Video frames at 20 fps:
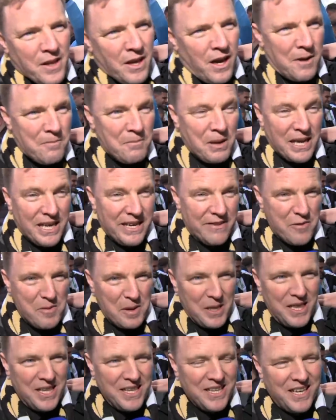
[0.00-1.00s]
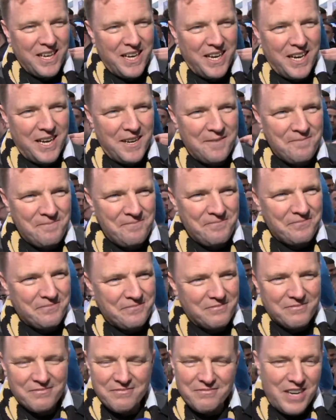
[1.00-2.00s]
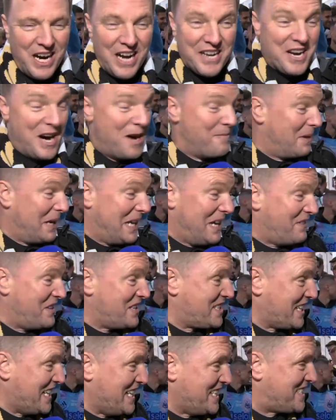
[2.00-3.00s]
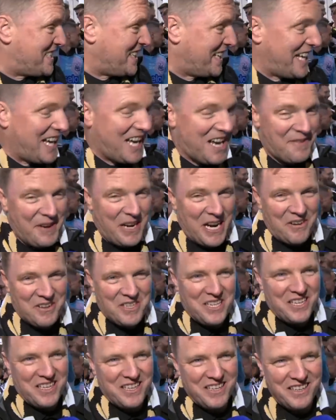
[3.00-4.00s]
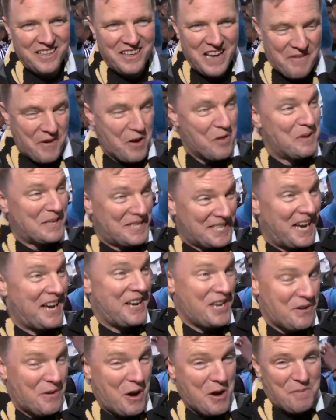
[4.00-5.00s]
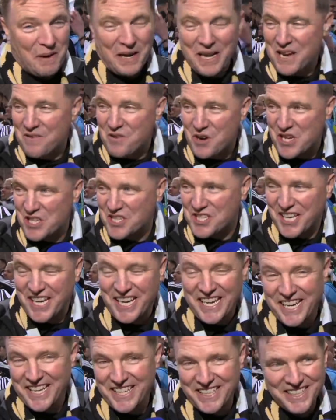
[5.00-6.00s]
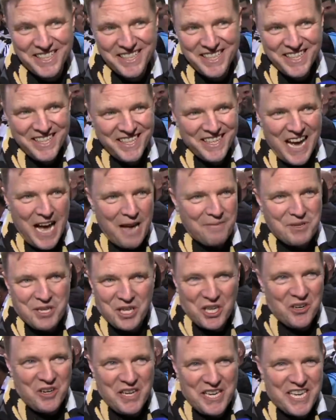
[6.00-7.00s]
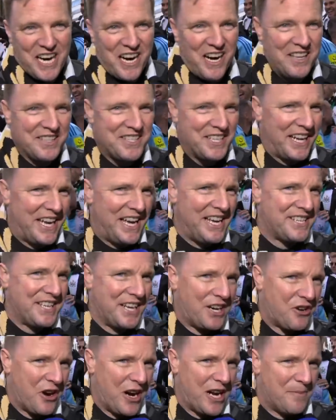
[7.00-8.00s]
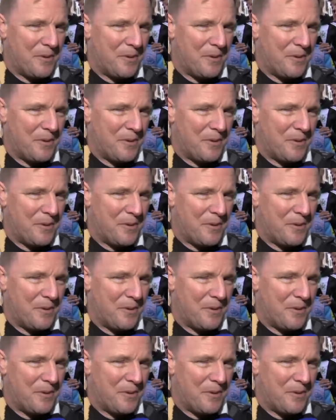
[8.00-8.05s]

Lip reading: if it wasn't for the doctor and his quick intervention, it could have been a completely different story, and the illness could have been